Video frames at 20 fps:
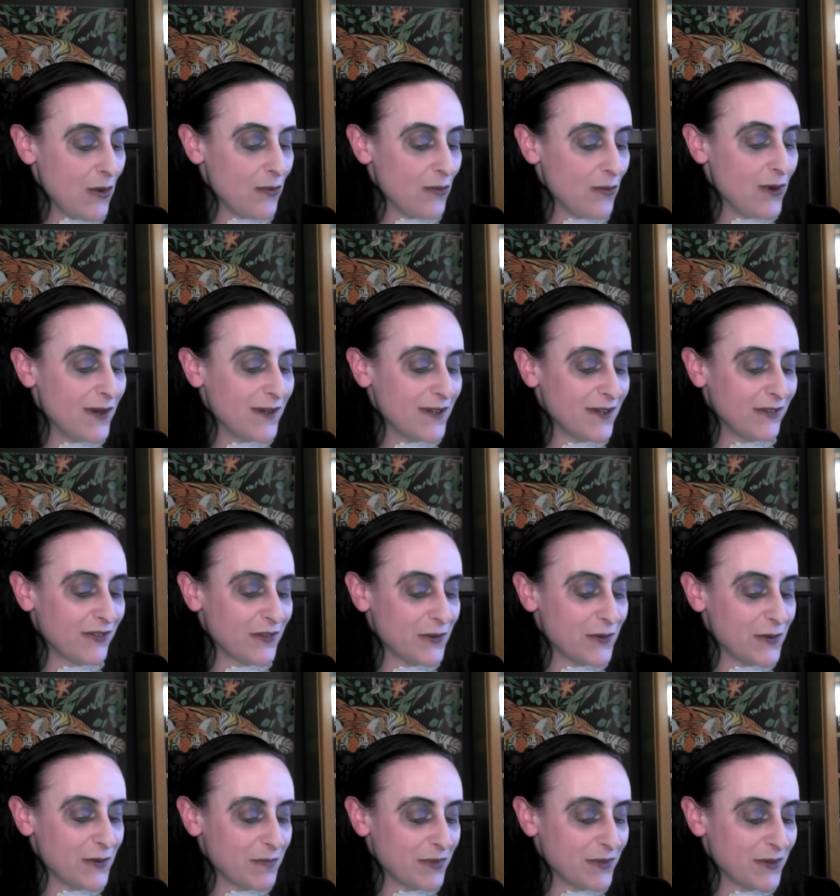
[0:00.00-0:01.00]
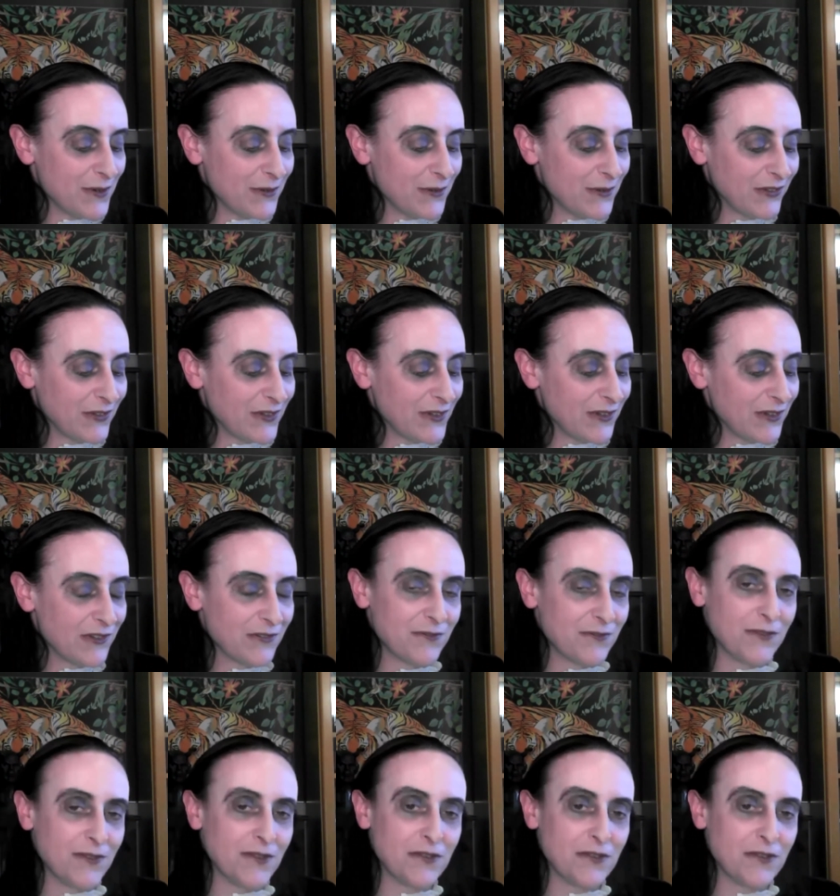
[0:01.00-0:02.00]
what is your process
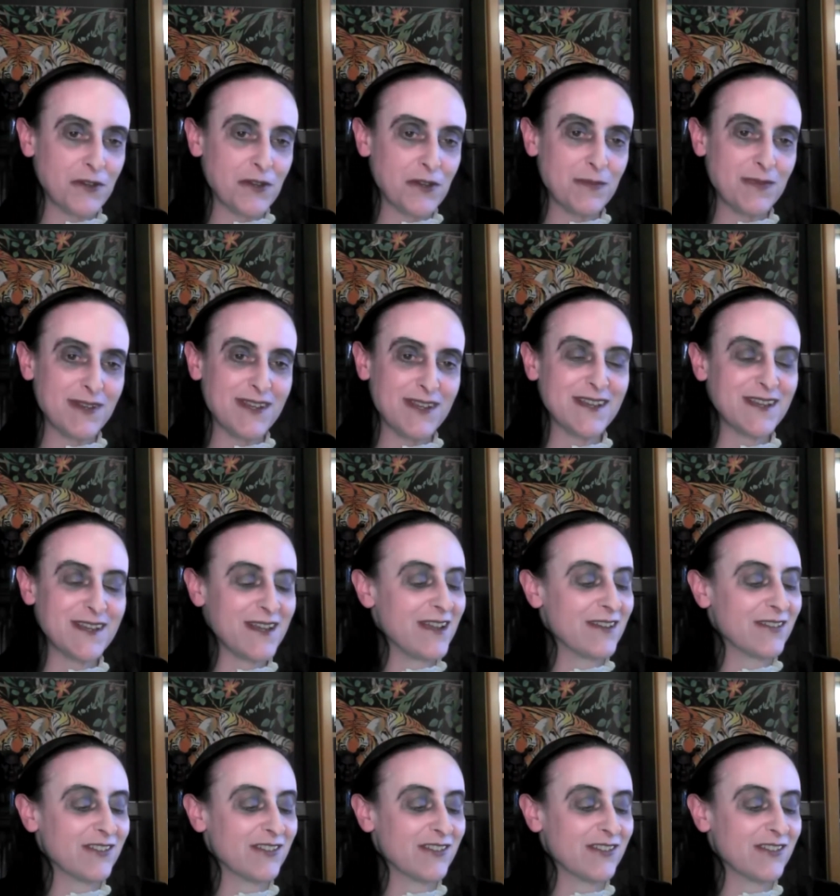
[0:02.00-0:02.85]
for determining a